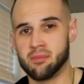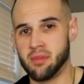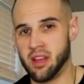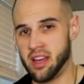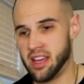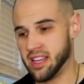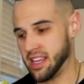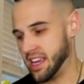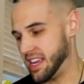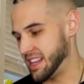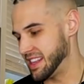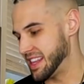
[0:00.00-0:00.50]

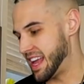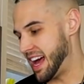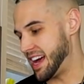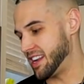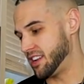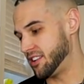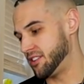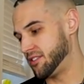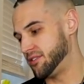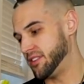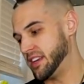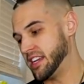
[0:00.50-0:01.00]
like a lot
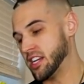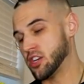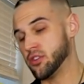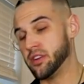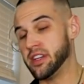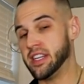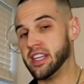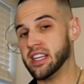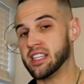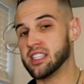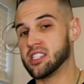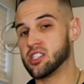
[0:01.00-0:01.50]
of
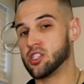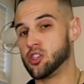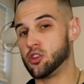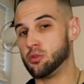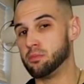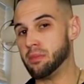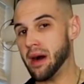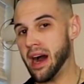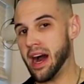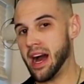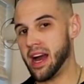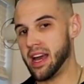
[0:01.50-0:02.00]
ingredients to
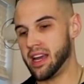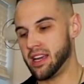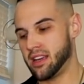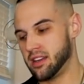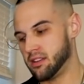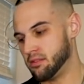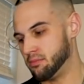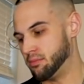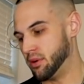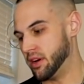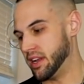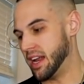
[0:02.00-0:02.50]
buy,
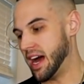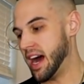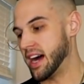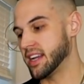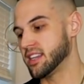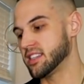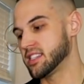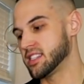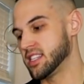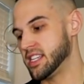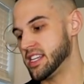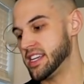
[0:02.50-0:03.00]
but
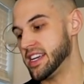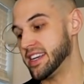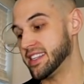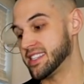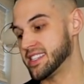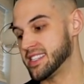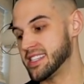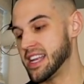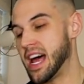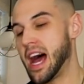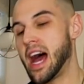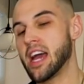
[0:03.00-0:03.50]
honestly,
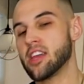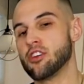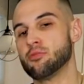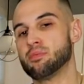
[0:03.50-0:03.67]
it's not.